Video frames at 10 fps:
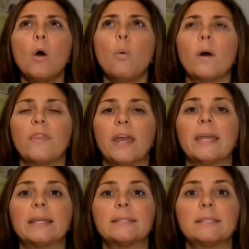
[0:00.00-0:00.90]
what they
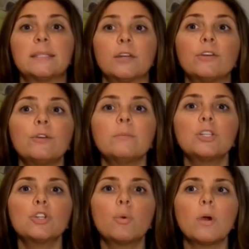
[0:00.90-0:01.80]
considered
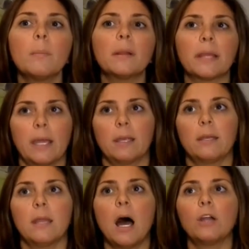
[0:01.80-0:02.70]
mature, but
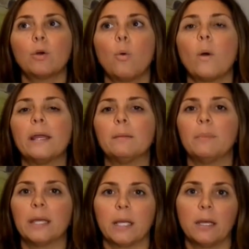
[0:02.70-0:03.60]
not quite
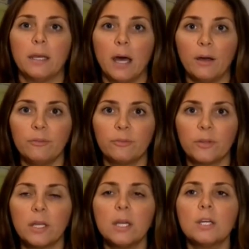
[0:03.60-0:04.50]
big enough.
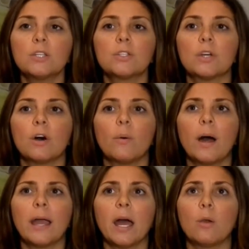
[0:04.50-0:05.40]
So
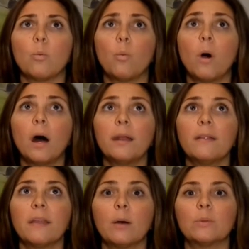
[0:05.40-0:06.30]
I had one
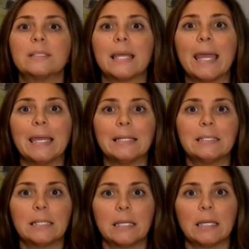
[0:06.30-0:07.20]
that was
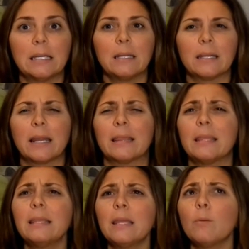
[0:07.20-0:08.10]
18 that I
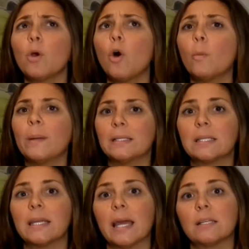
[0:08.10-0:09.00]
think they were hoping
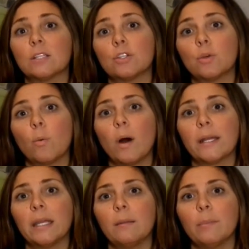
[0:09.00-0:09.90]
to get to
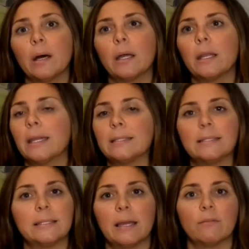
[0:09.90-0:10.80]
20, but it
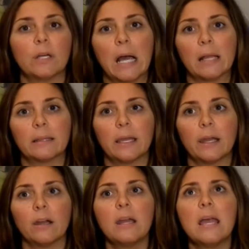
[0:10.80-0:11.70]
never got
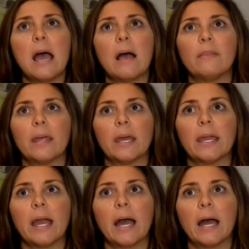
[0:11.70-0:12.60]
there. And then I
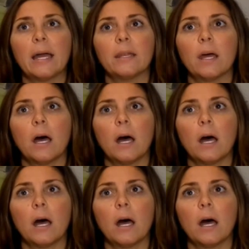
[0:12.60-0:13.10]
had